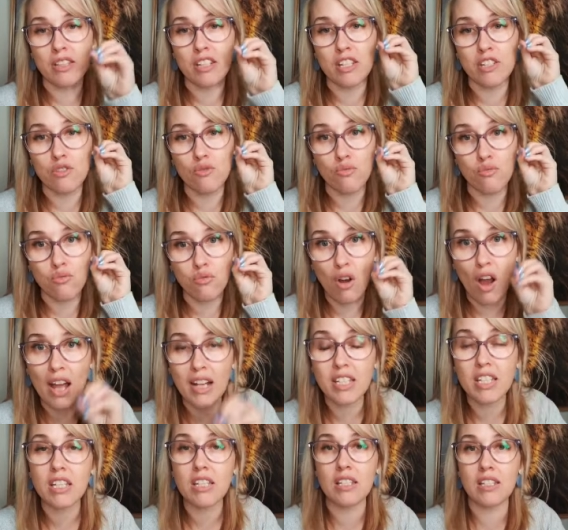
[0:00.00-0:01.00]
Because it is
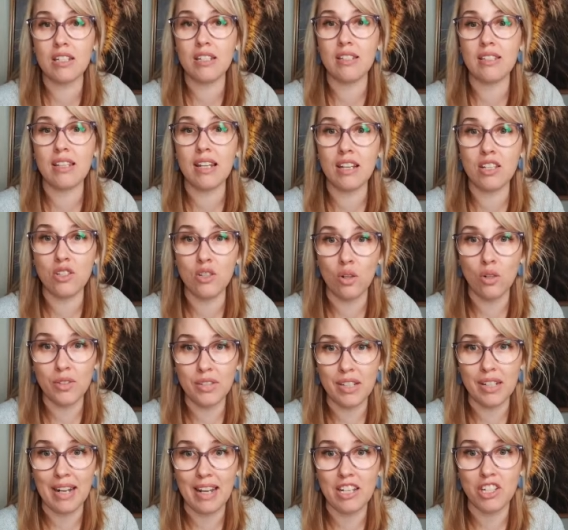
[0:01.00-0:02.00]
righteousness that
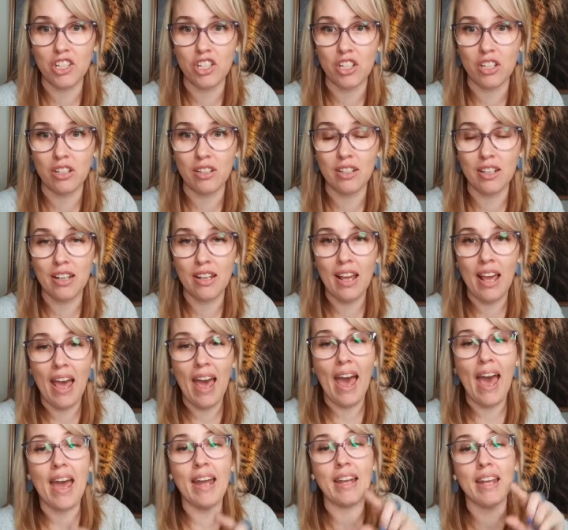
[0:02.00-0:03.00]
exalts a nation.
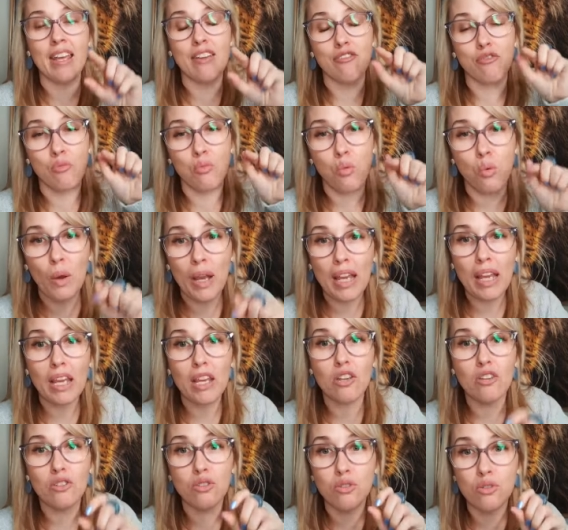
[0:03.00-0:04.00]
And if
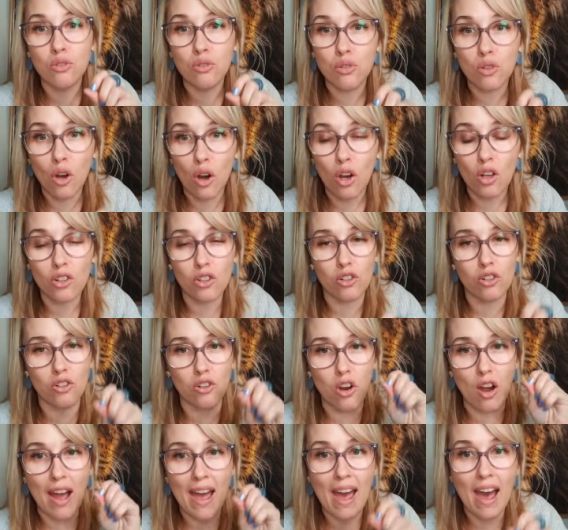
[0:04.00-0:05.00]
we do
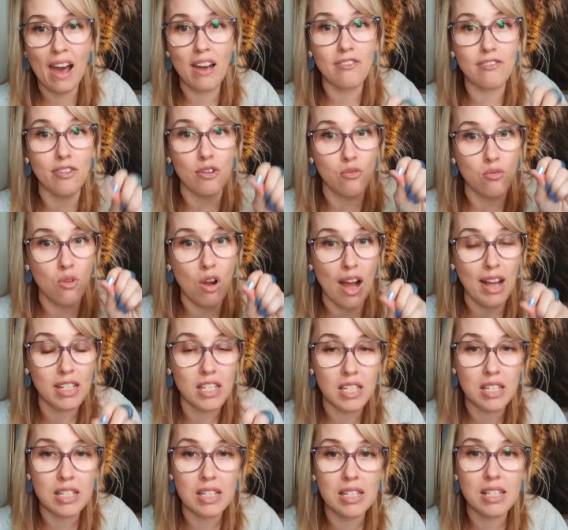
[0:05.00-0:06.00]
not cry out for
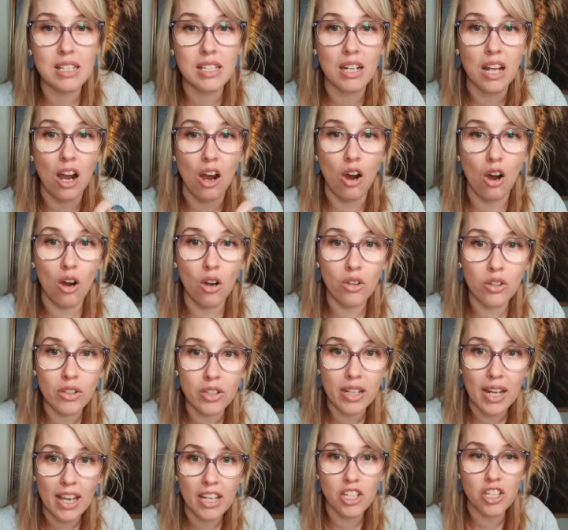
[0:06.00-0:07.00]
righteousness in our
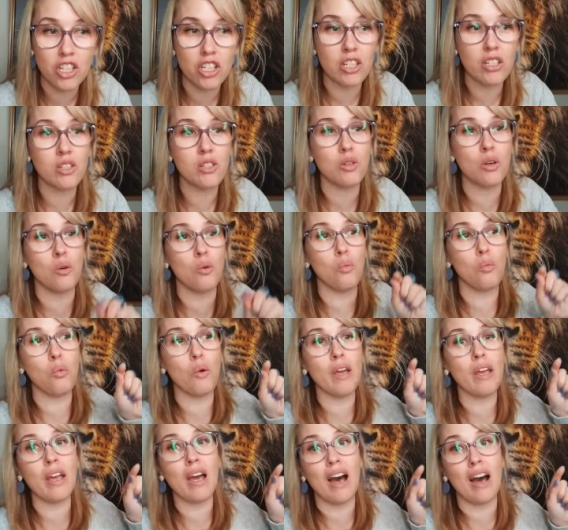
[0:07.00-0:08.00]
own nations,
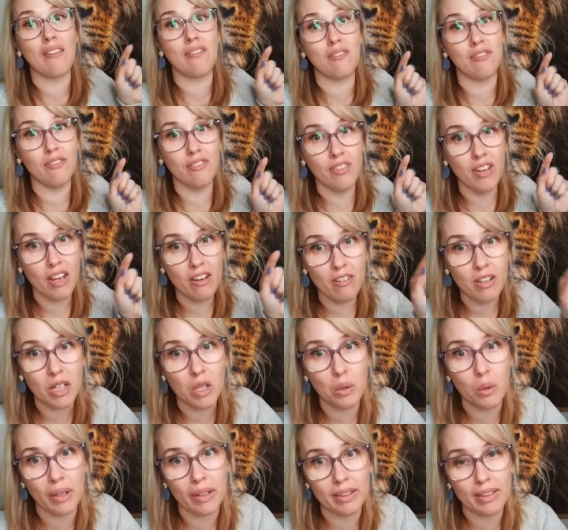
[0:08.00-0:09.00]
we are
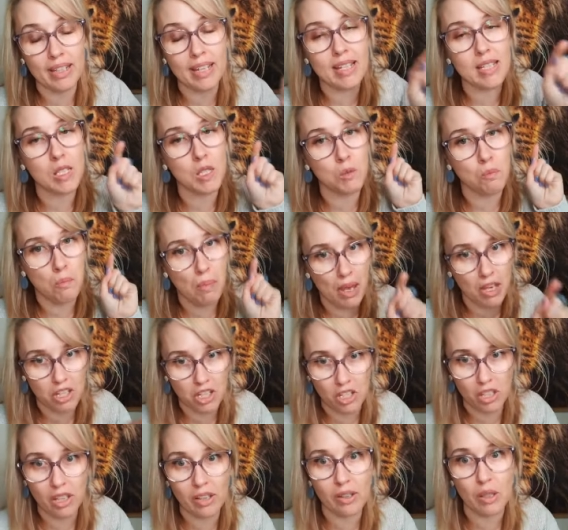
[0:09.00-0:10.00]
very quickly,
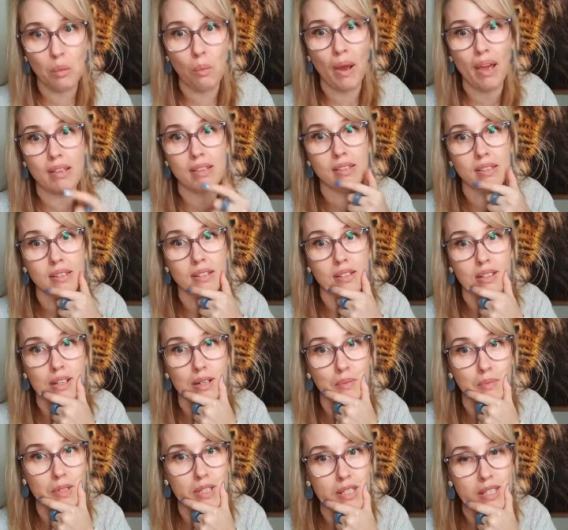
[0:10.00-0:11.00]
especially in the
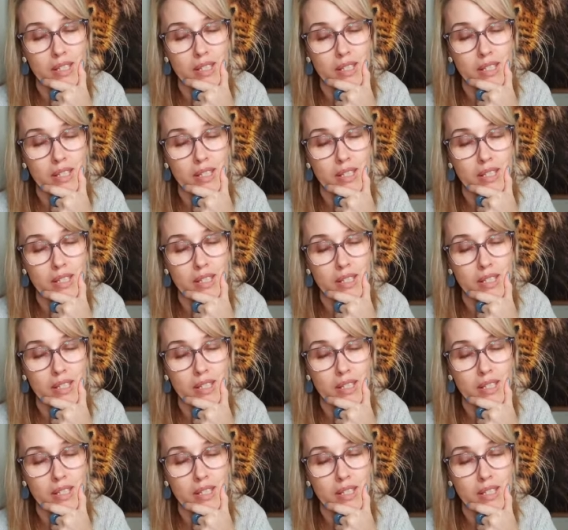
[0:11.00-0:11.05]
West.